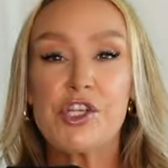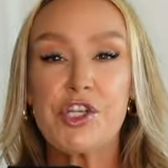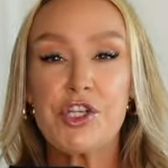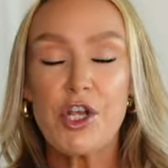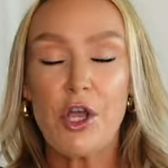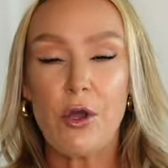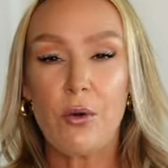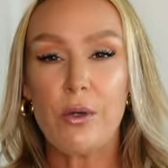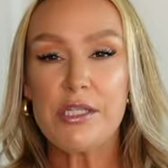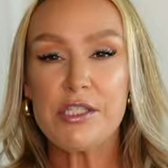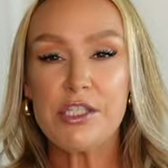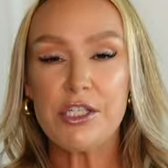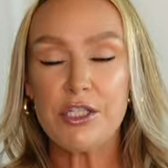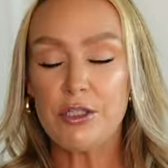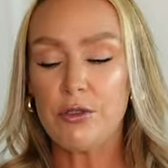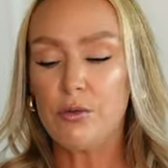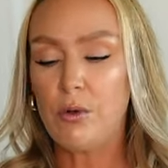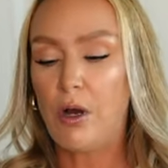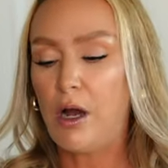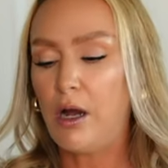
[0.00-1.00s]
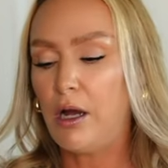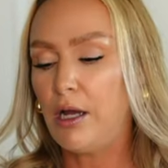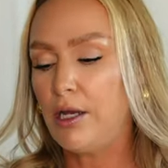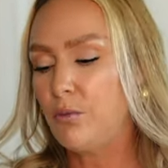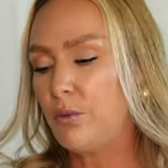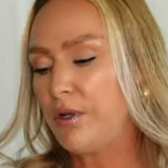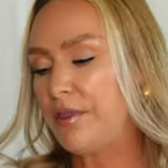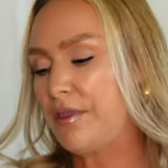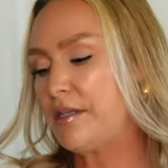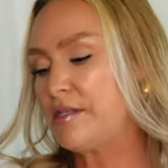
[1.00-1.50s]
show it to you
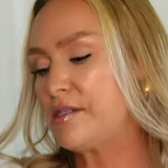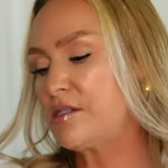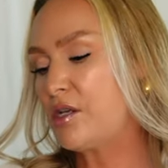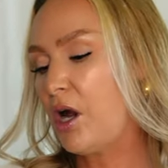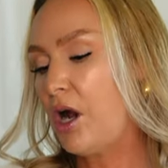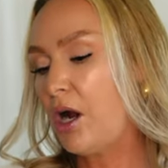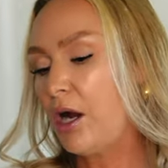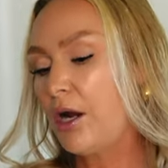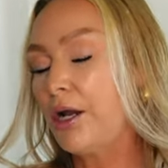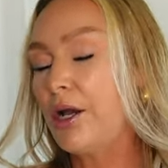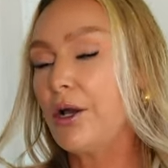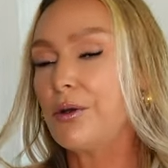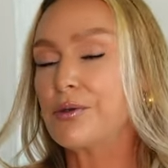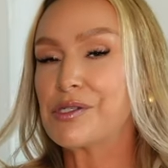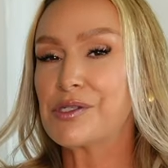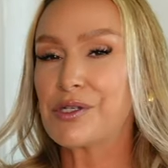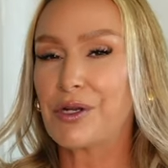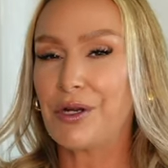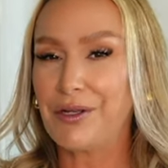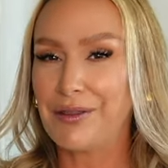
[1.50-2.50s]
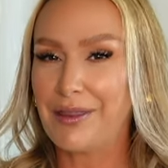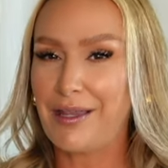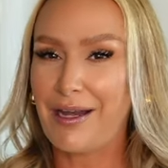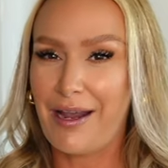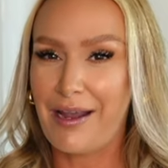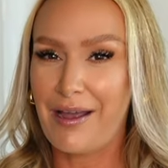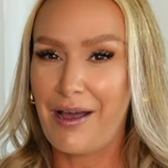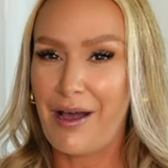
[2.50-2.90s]
on with this cargo skirt that I